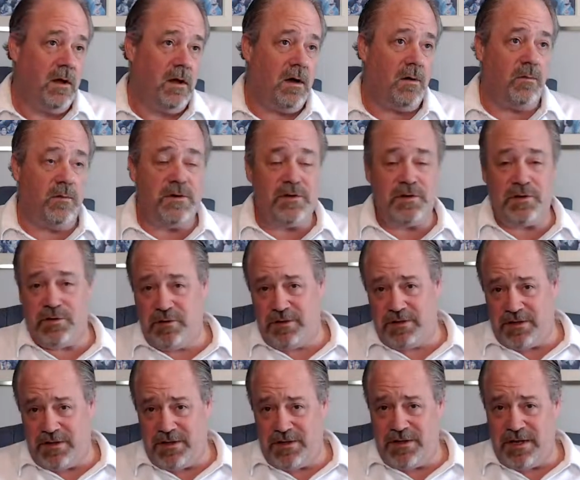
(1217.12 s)
Uh, we should
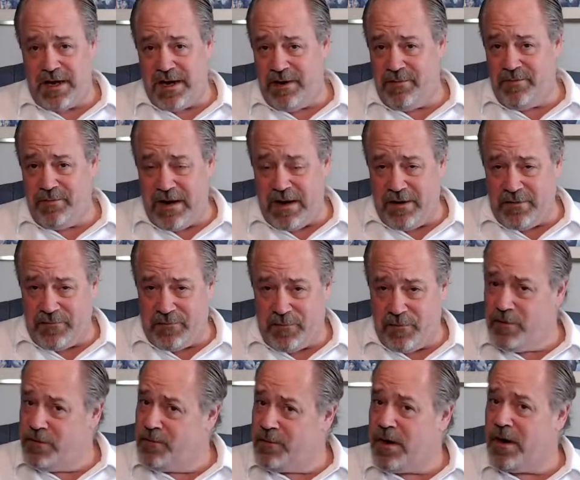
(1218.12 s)
see Dan Bag
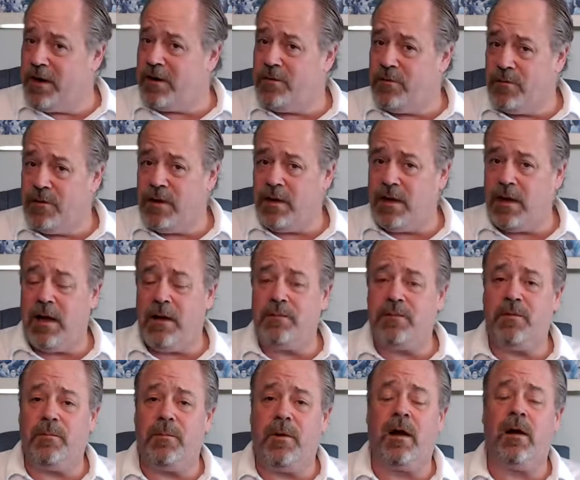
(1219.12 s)
for the market
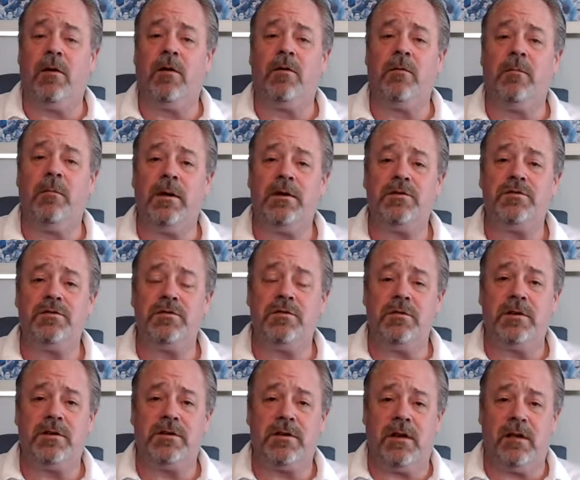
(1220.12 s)
recap tomorrow. Make sure
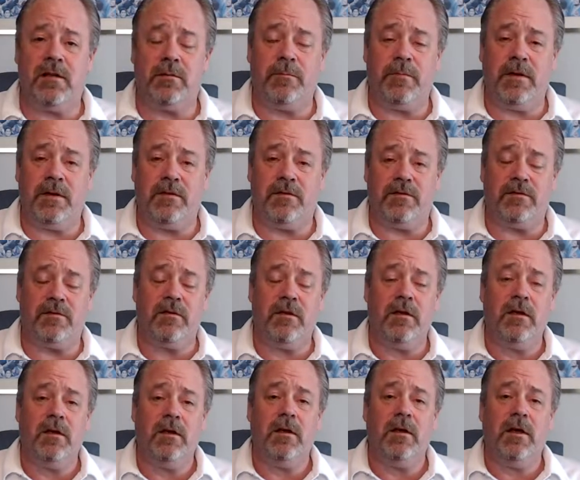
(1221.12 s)
you tell him he's
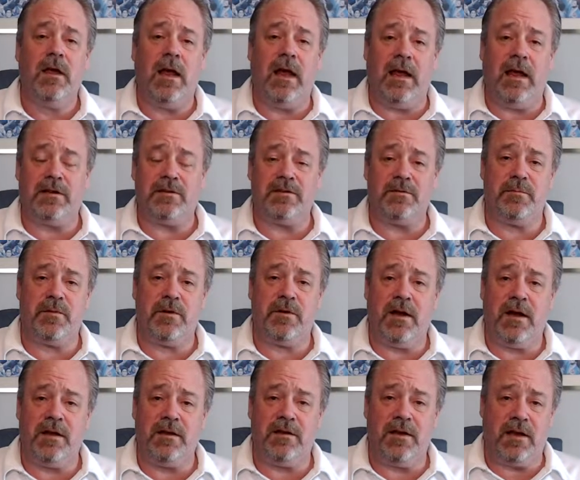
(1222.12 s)
handsomer
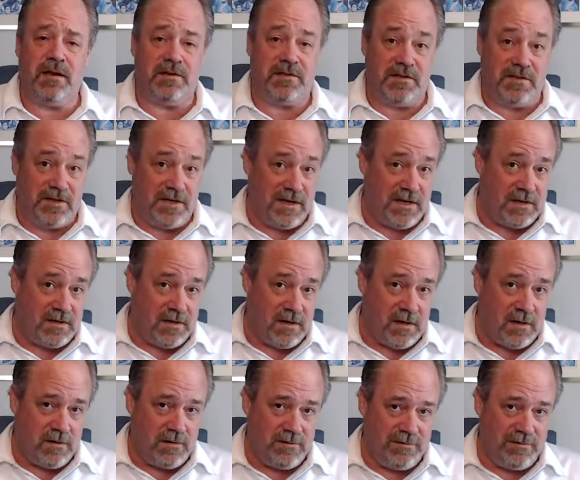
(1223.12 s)
on Daisy's not there.